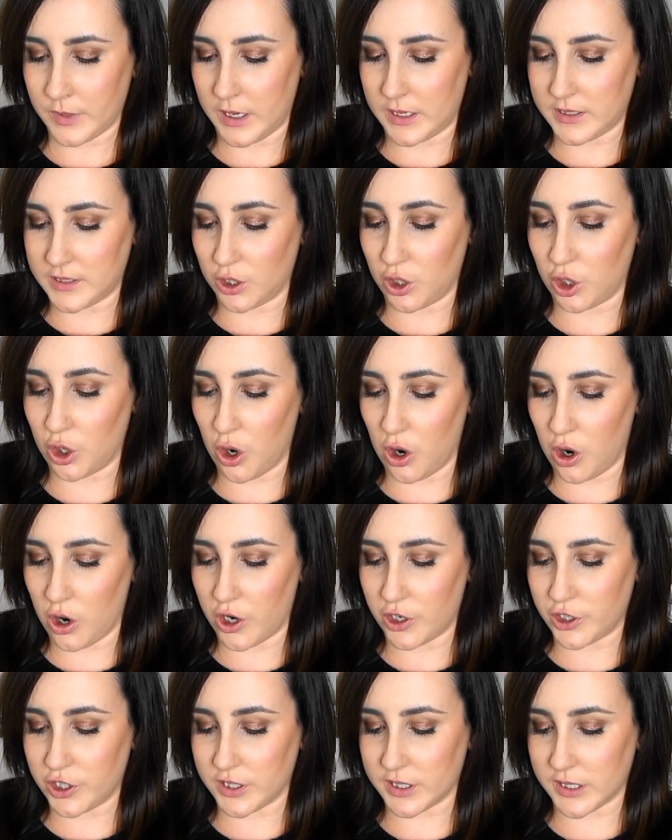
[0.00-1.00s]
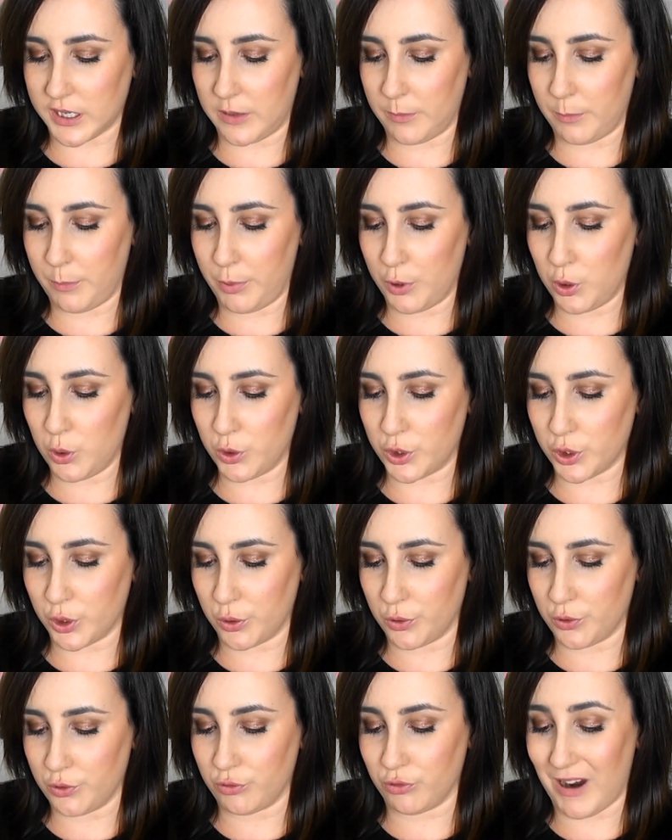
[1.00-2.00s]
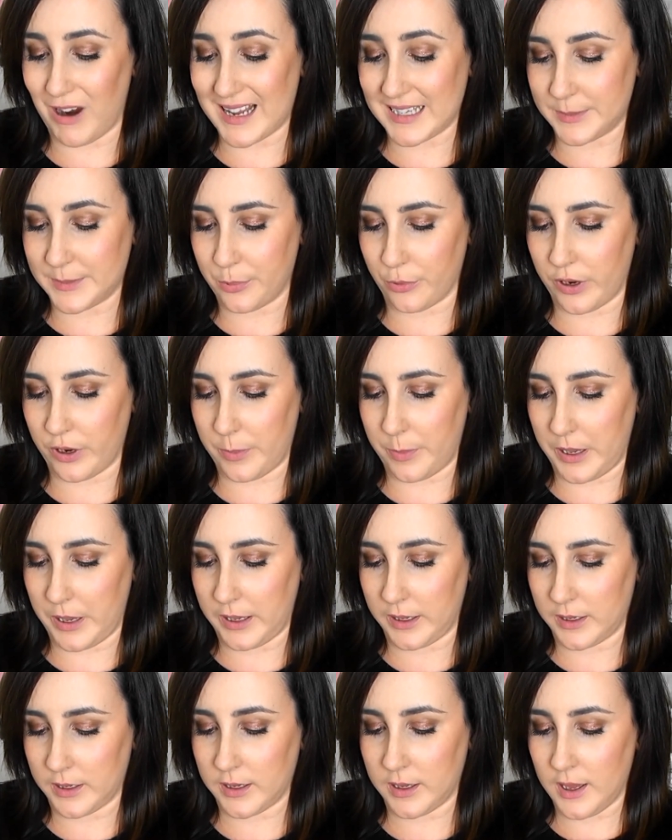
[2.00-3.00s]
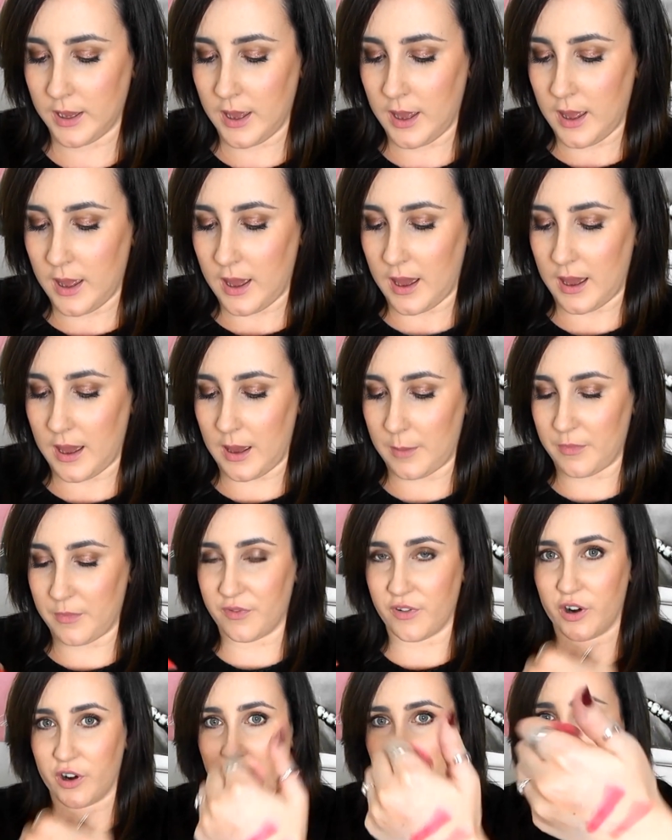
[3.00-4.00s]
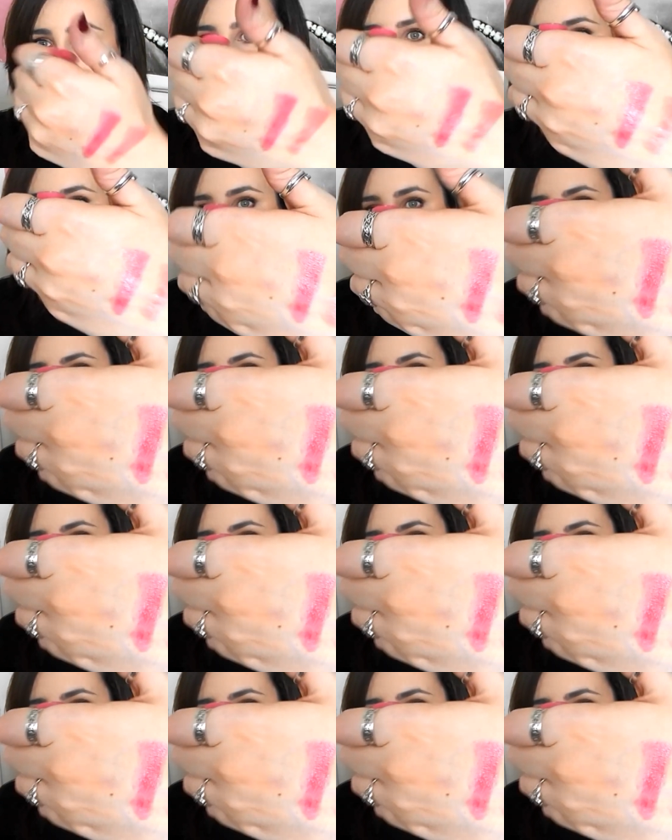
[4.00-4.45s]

It's a gorgeous kind of blue-toned raspberry pink. Very well